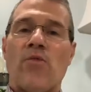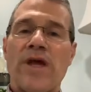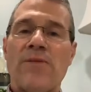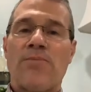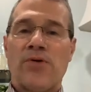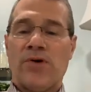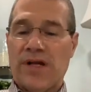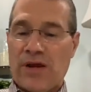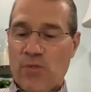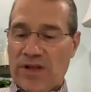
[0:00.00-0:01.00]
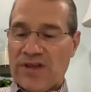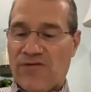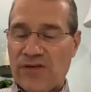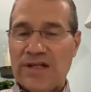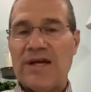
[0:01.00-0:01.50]
we put, and when the
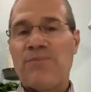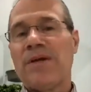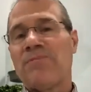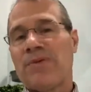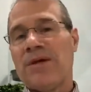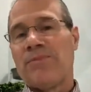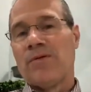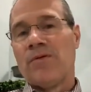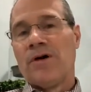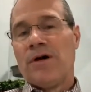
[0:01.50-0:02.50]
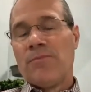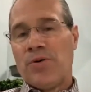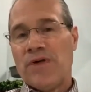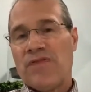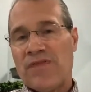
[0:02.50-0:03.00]
Philippian people
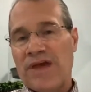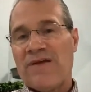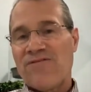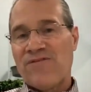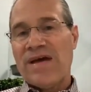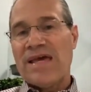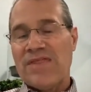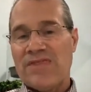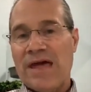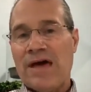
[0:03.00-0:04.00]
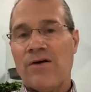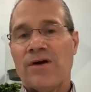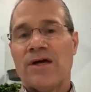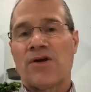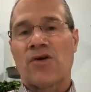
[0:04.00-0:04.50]
put their faith now
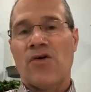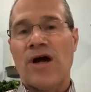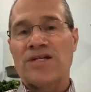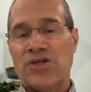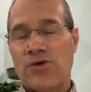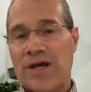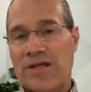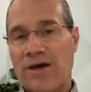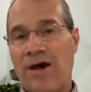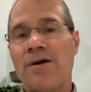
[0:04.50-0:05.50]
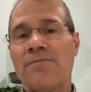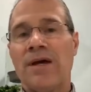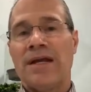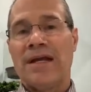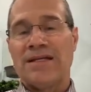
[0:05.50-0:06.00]
in a Christ who had come
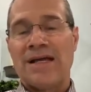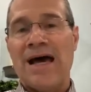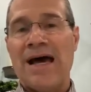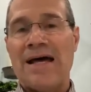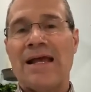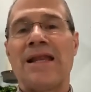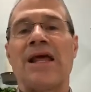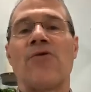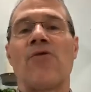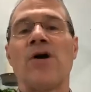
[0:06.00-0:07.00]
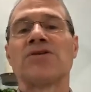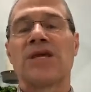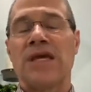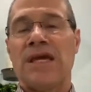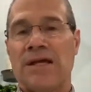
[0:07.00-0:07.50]
and had died and had rose
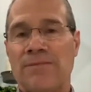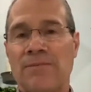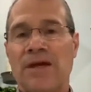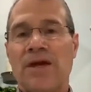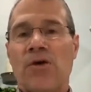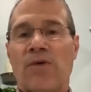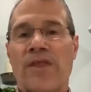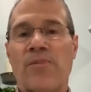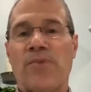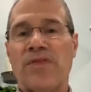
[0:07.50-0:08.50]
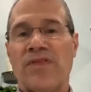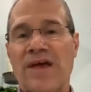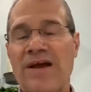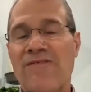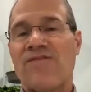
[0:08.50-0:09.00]
again, when they put
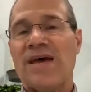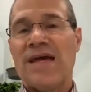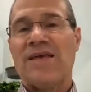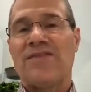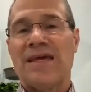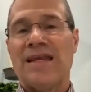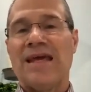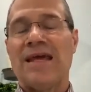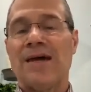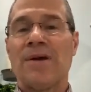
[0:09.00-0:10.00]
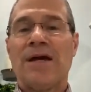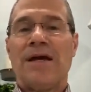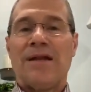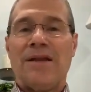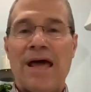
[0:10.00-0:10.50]
their faith in him,
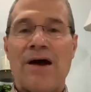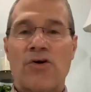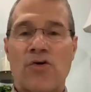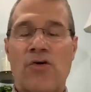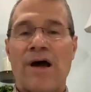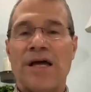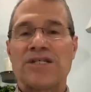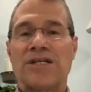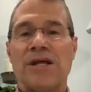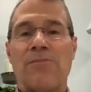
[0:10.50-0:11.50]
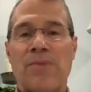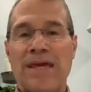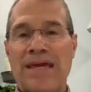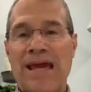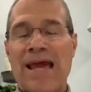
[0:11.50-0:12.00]
now Christ
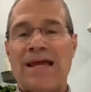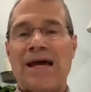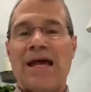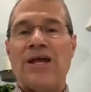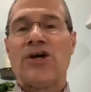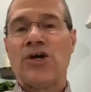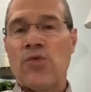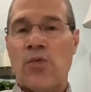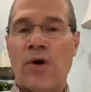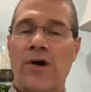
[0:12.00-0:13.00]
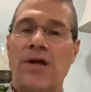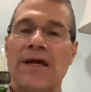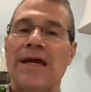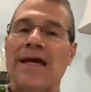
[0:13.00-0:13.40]
began a good work